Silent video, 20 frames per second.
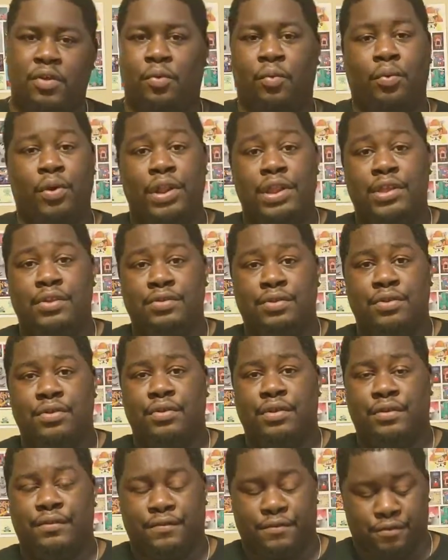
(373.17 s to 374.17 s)
what are you
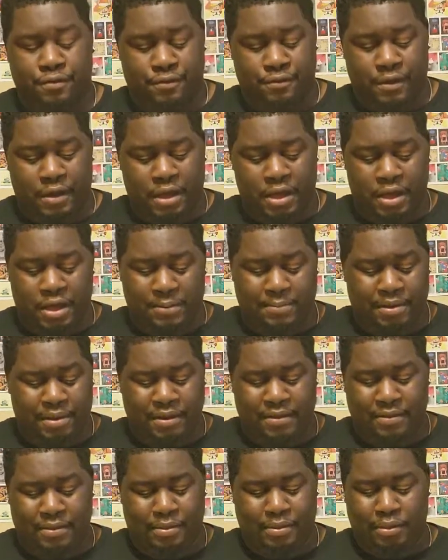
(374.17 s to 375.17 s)
doing it for?
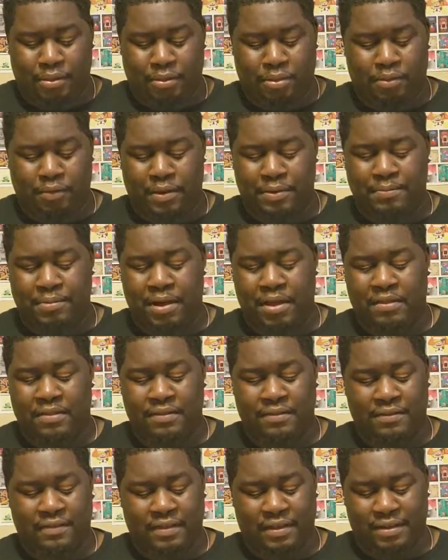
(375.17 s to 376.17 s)
Because of those 3
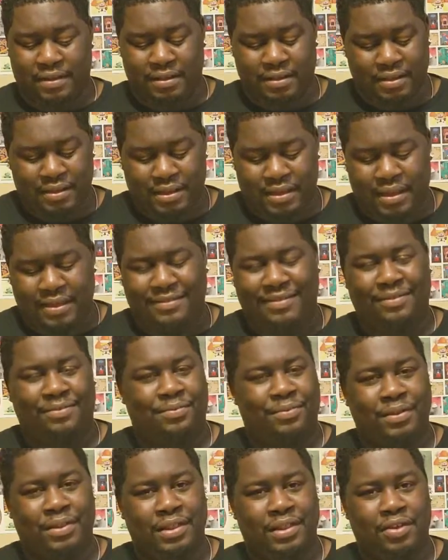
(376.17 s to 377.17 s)
buttons, and it's just
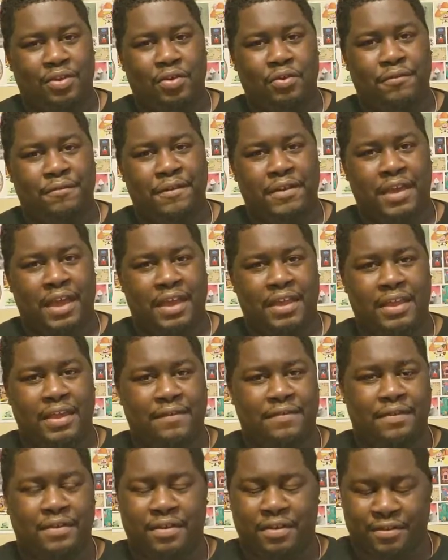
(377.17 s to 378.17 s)
really goofy how you
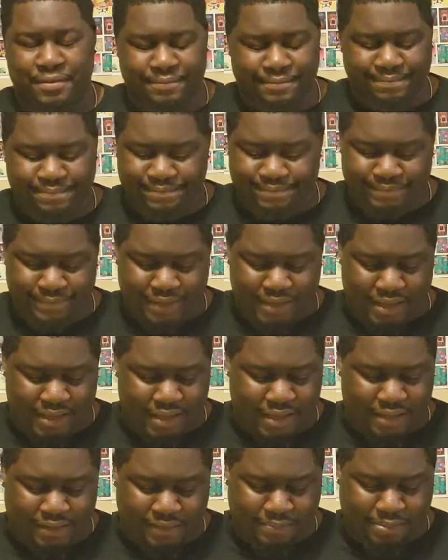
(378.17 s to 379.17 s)
have to
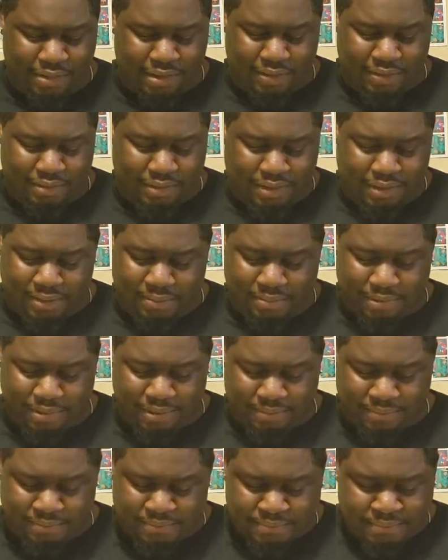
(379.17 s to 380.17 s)
play with that.
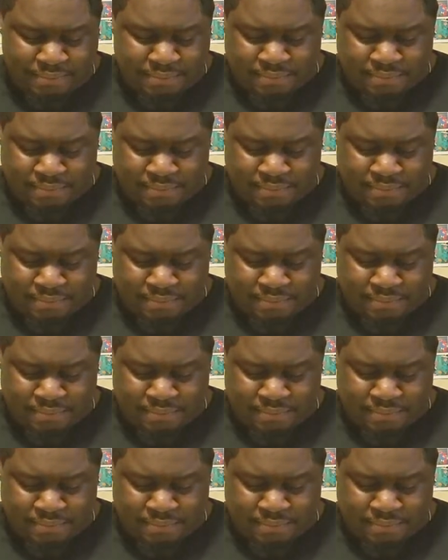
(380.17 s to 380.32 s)
But